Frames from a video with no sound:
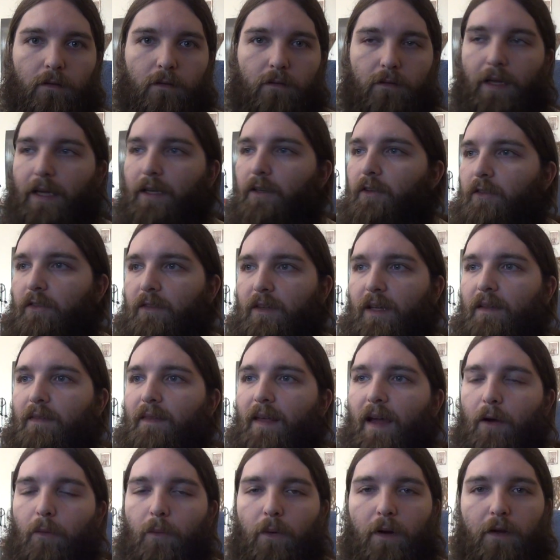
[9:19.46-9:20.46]
They just did
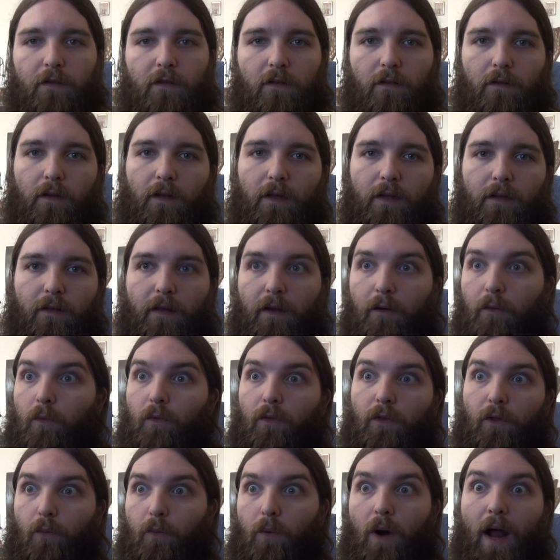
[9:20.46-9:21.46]
that recently. The,
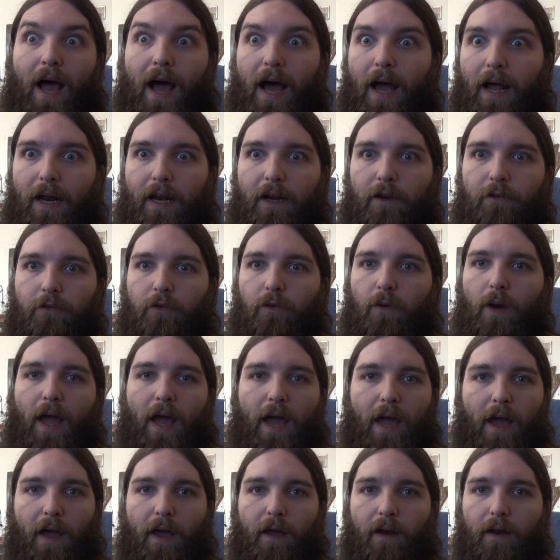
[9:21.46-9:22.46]
the ride Andrew
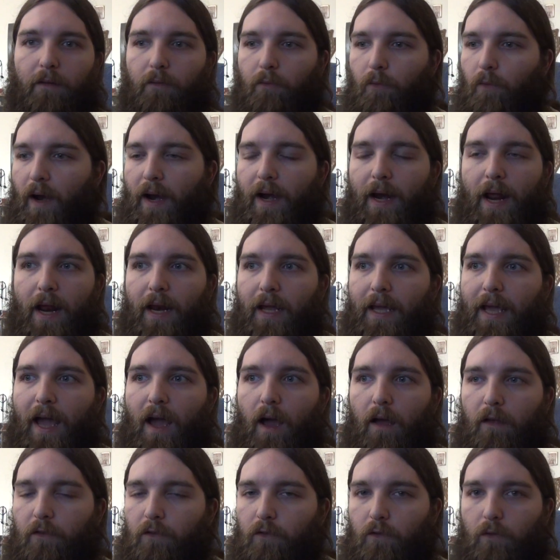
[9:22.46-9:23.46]
had ran out of
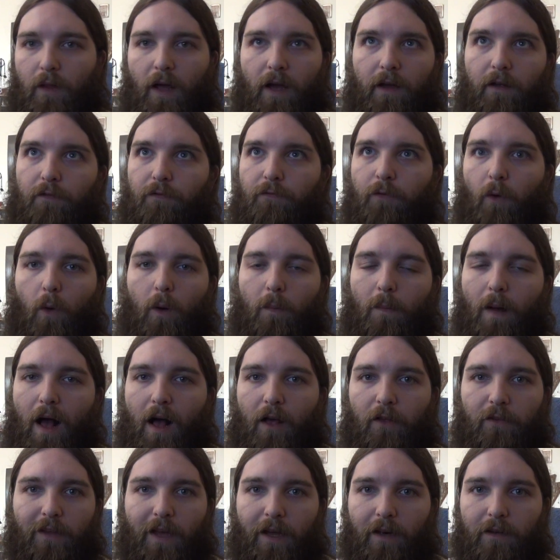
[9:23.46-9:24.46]
gas like four
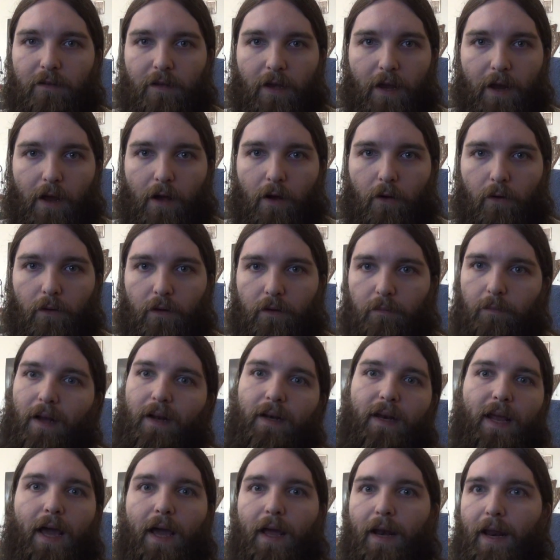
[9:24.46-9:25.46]
miles out of town, and my
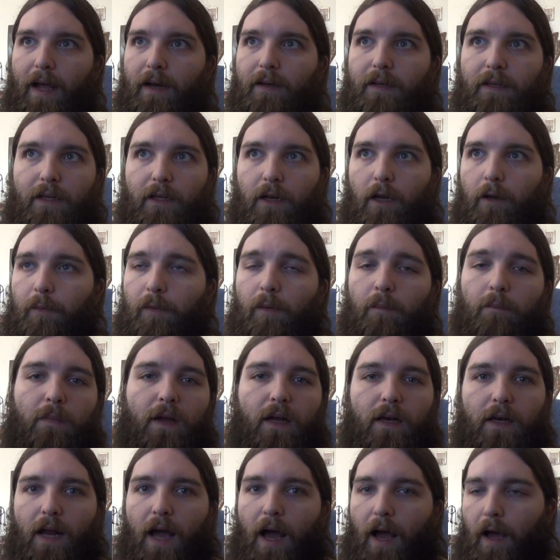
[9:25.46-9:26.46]
dad had to get up at
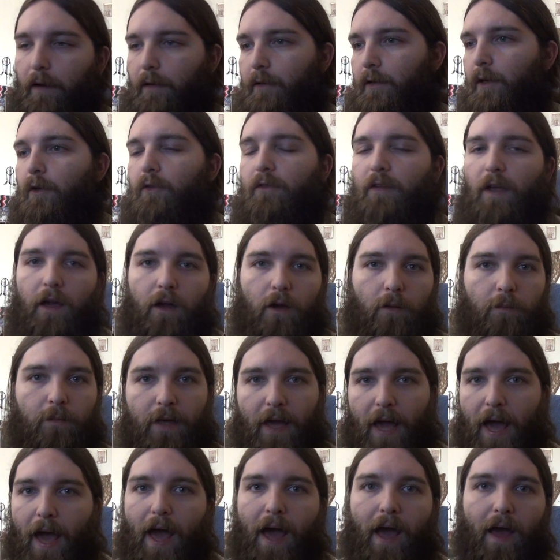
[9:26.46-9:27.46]
midnight and go take him
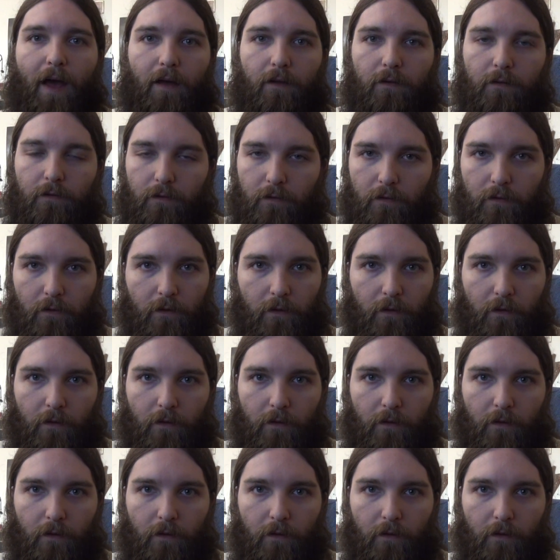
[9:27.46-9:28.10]
gas.